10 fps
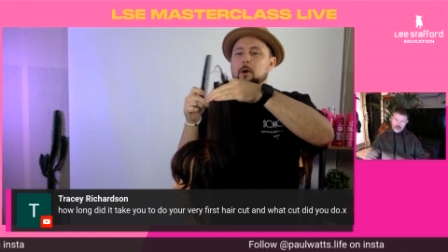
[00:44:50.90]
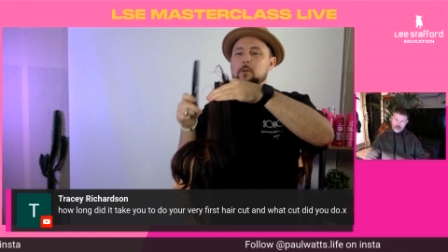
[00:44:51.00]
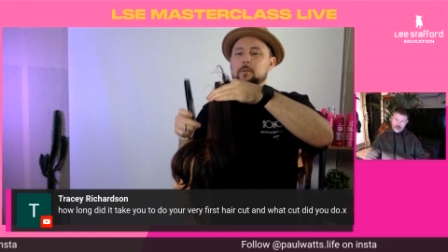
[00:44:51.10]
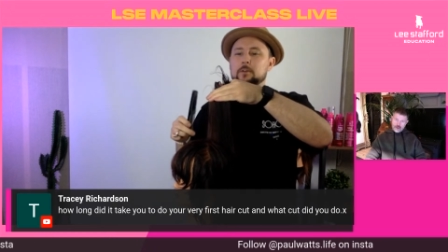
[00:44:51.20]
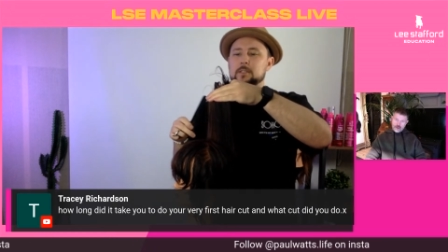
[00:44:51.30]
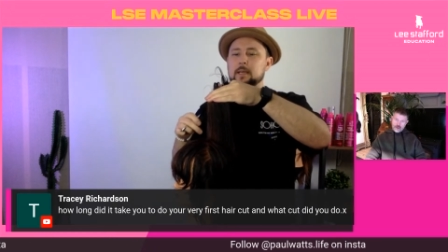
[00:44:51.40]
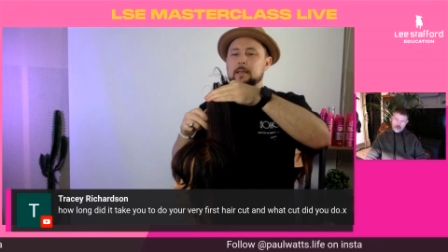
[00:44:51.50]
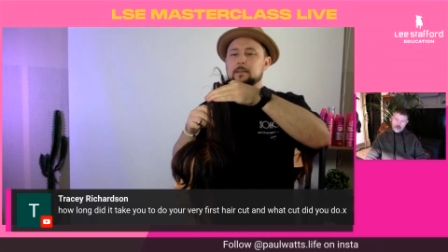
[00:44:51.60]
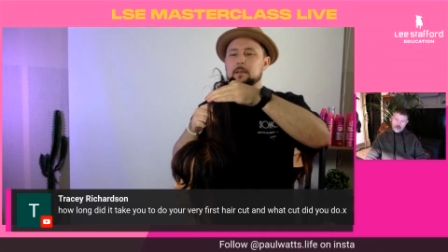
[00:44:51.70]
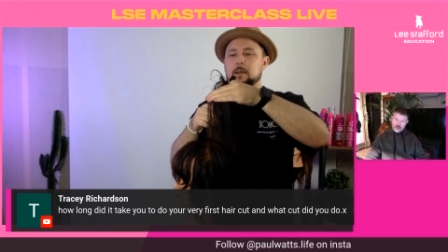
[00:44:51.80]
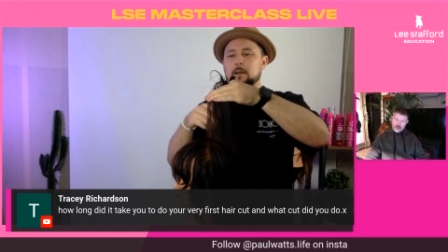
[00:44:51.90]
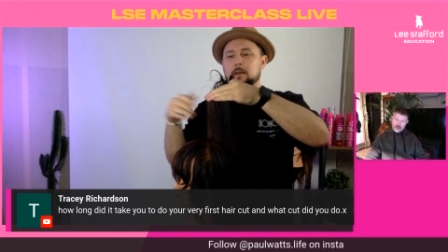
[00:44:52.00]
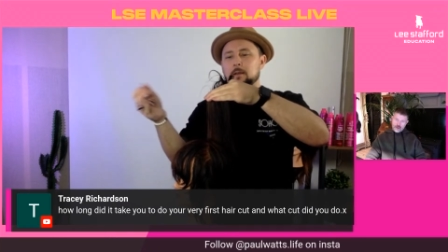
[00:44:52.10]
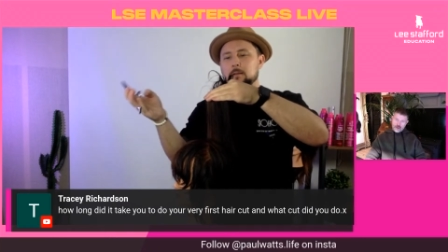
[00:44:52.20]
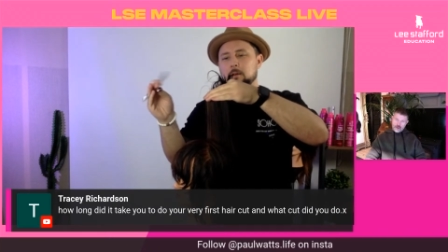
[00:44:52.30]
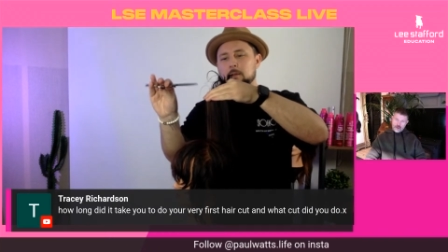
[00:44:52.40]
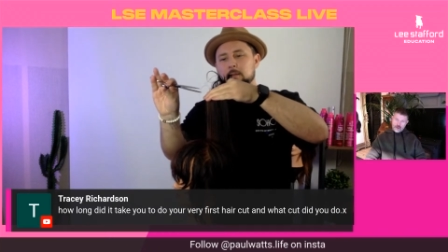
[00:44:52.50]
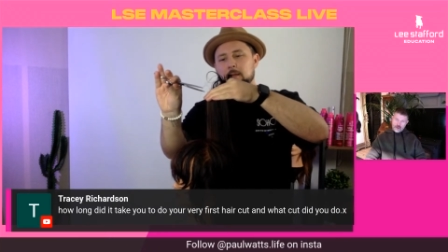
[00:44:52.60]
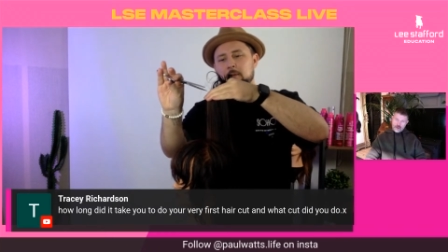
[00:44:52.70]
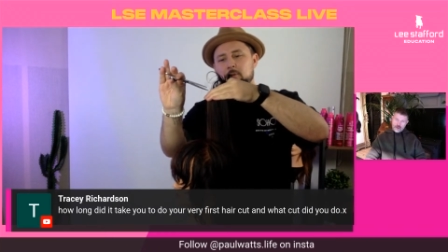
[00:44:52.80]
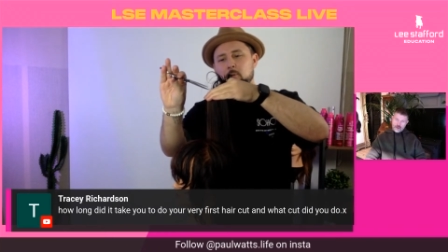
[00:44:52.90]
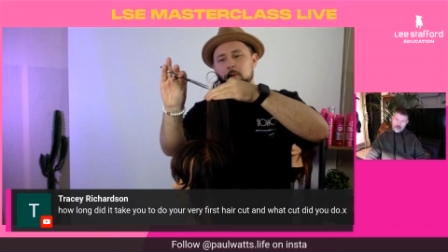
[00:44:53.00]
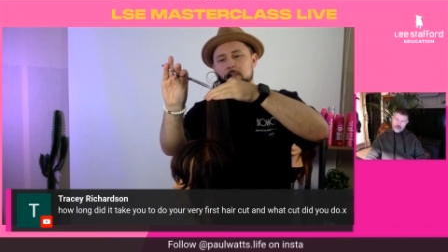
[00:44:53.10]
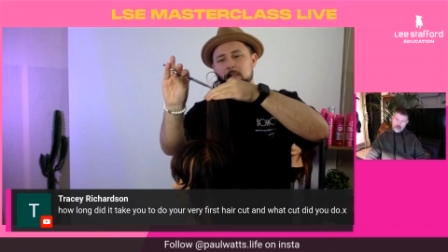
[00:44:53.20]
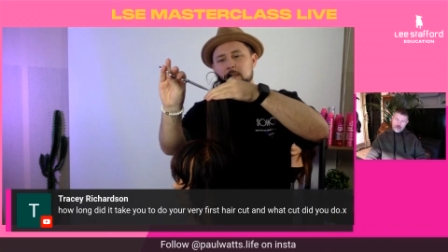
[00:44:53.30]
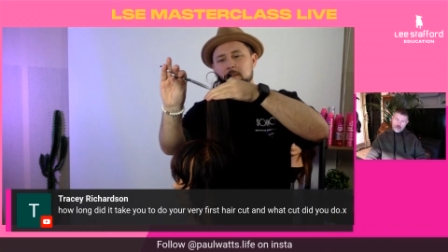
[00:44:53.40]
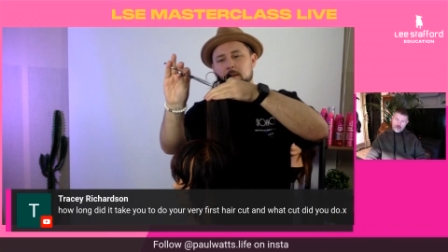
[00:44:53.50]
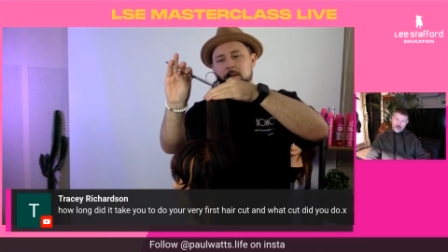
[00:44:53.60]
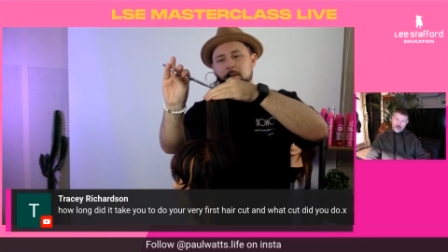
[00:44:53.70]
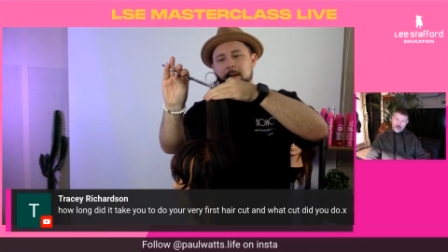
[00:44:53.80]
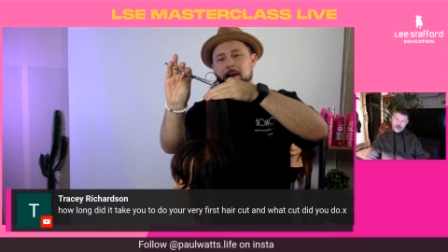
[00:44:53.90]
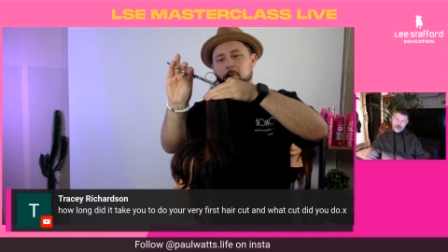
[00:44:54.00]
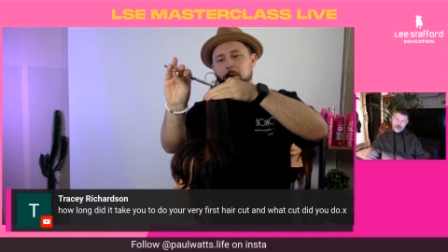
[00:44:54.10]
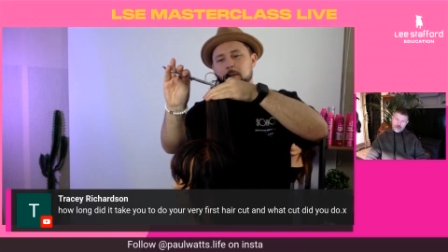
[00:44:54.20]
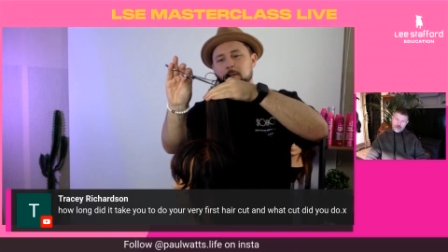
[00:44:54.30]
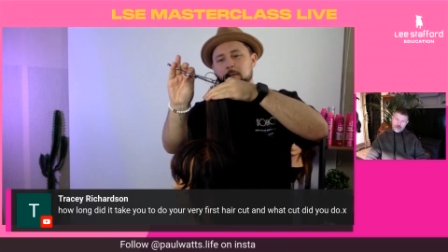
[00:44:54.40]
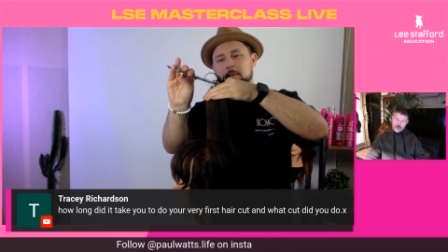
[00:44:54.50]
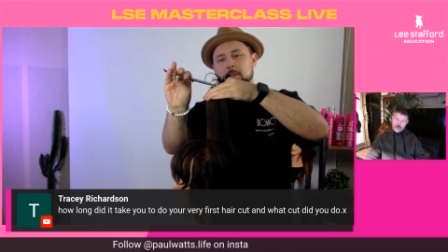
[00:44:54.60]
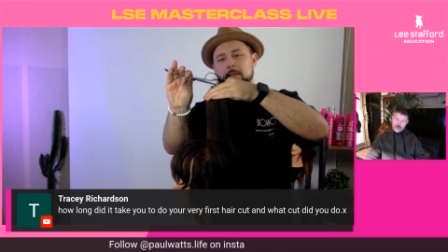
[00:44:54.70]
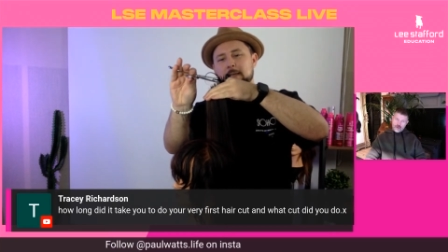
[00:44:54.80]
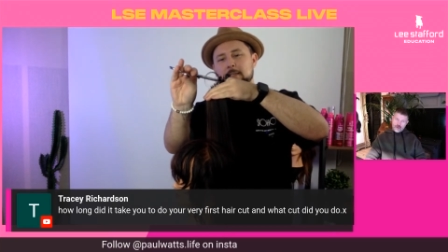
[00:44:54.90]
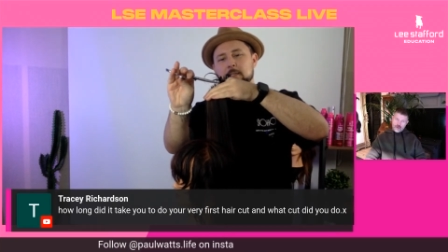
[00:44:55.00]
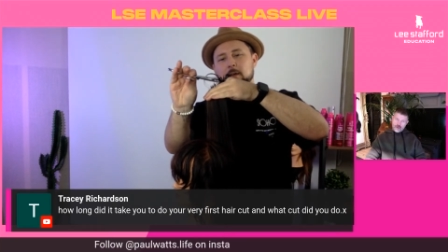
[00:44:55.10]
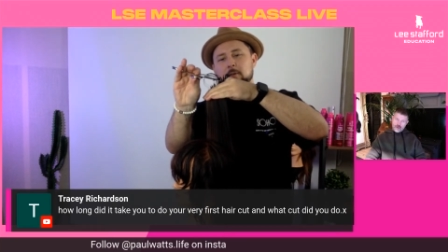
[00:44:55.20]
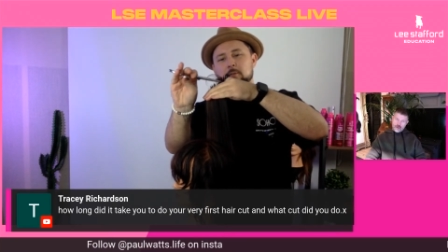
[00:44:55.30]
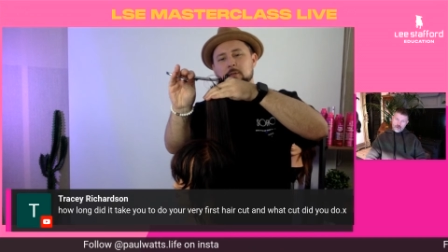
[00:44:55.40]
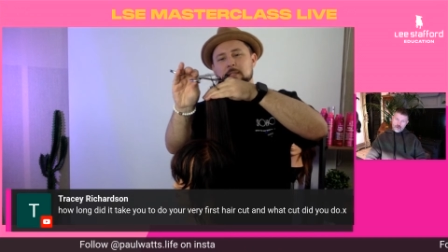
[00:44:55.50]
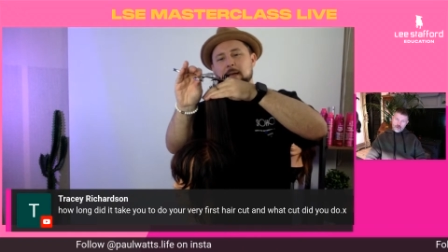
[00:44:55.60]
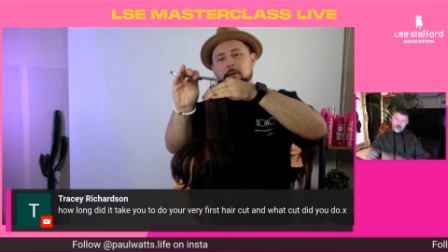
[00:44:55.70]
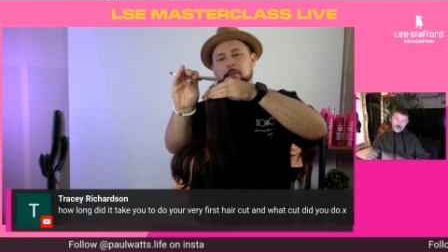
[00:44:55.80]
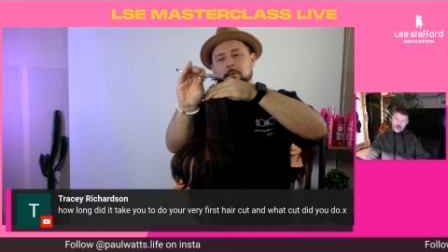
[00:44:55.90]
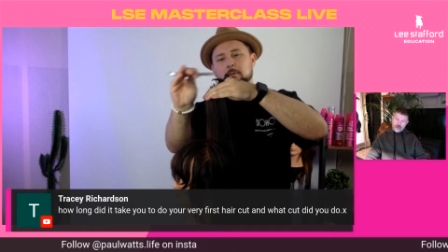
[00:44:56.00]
over and said, like, if you wanted it done in an hour, you needed to go to a salon.